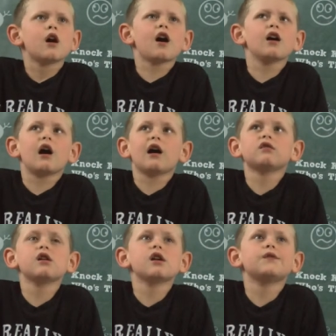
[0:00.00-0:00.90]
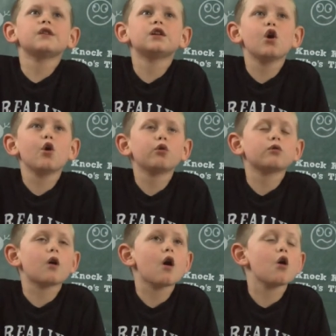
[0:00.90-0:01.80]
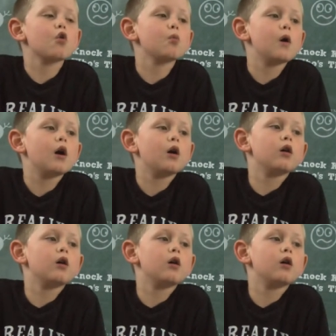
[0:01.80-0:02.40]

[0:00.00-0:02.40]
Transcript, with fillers: live I live in? in Oklahoma. Do